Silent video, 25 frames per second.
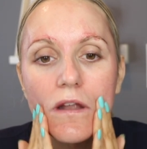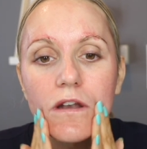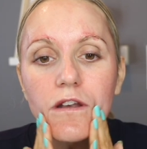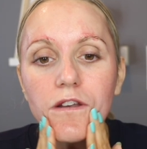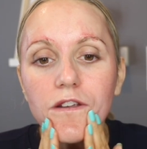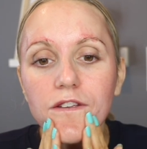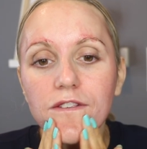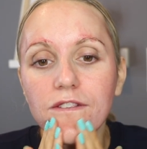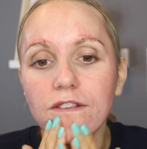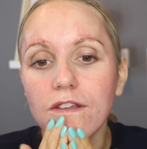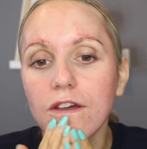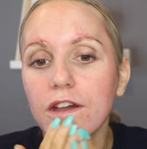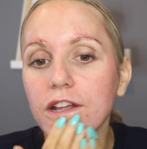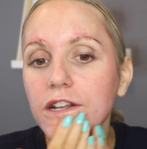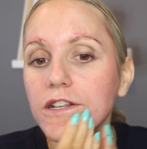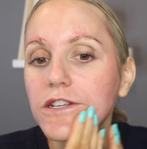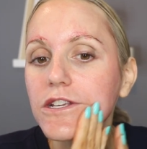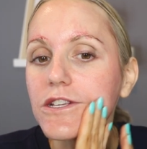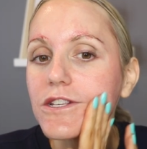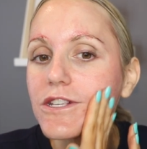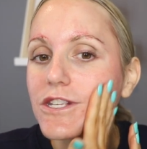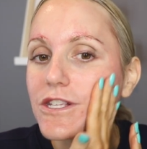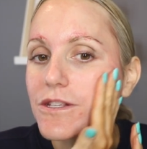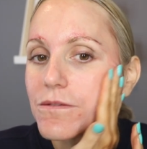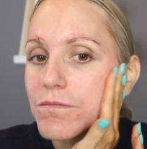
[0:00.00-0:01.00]
just going to
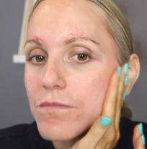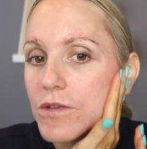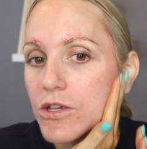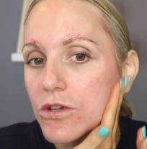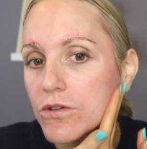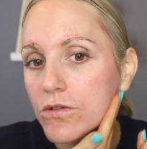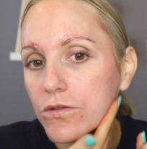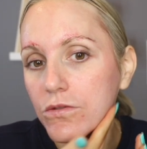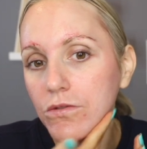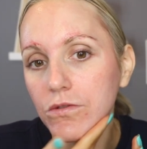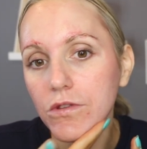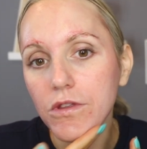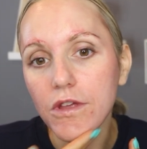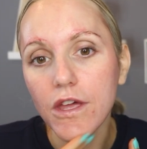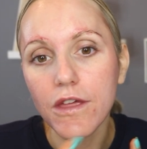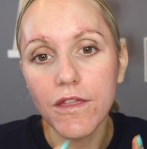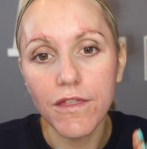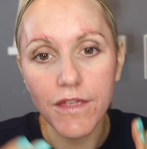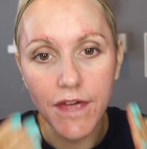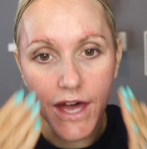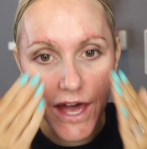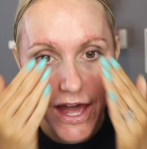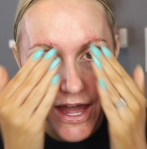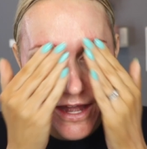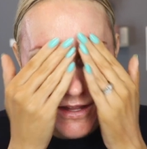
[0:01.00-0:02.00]
smooth
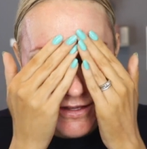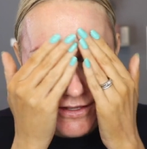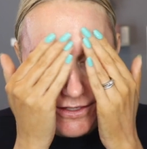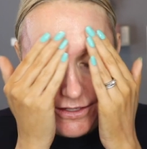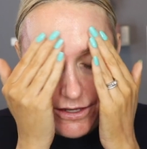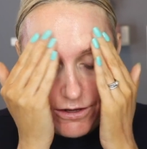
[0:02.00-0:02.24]
that